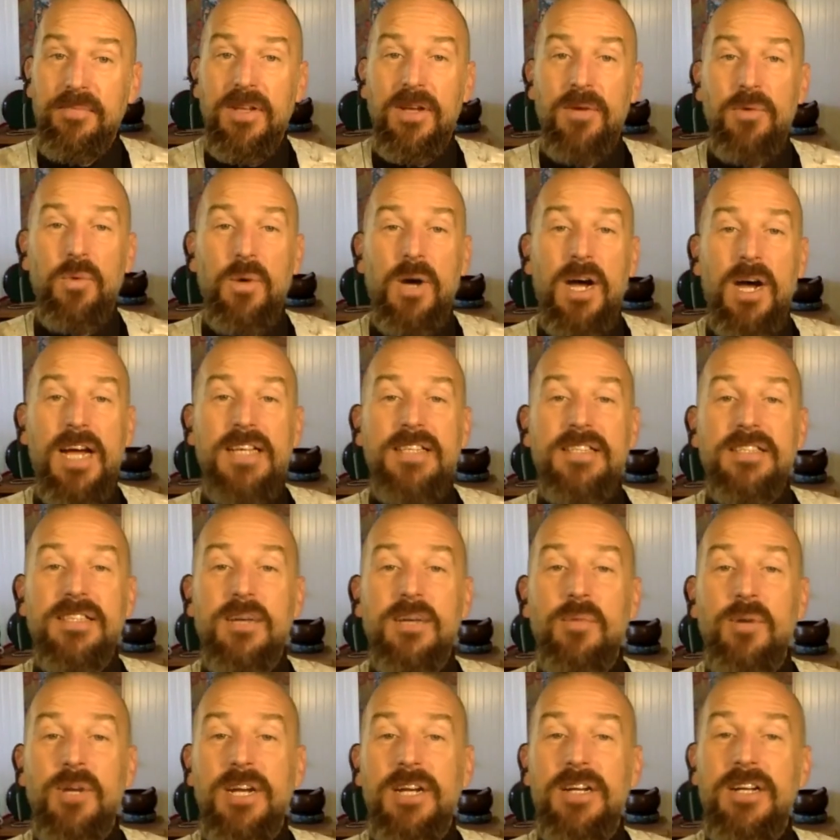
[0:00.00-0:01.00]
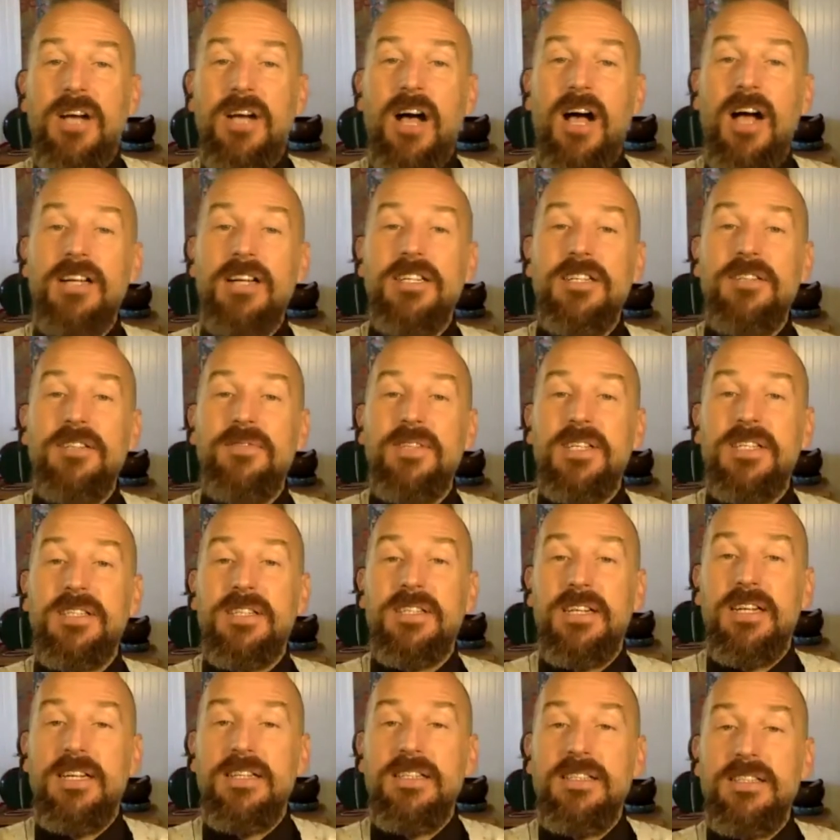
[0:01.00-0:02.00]
why someone in cognitive
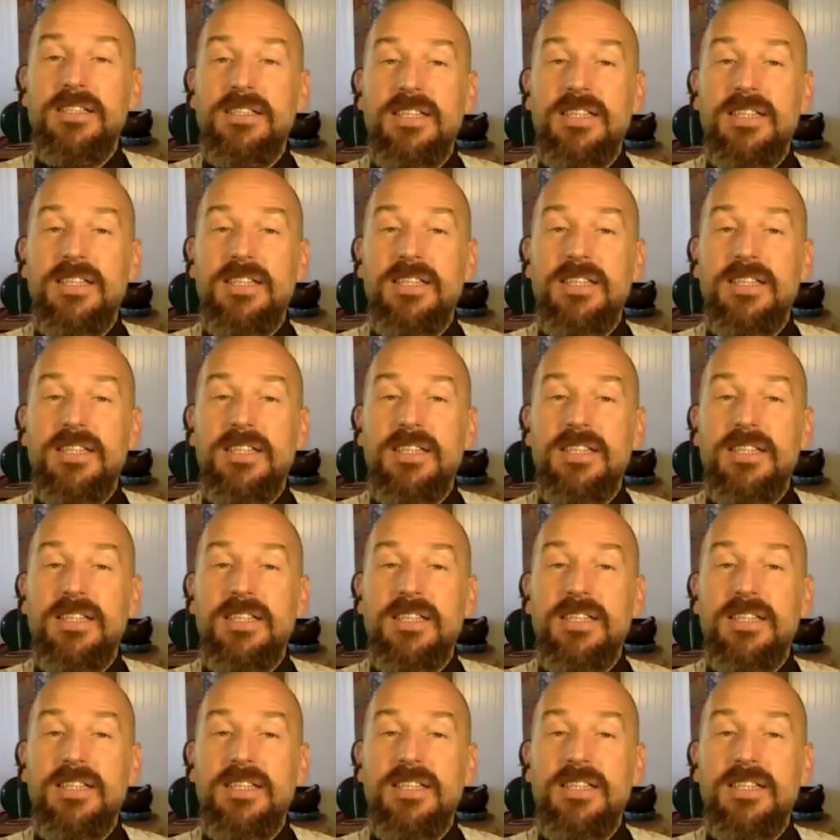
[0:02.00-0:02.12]
dissonance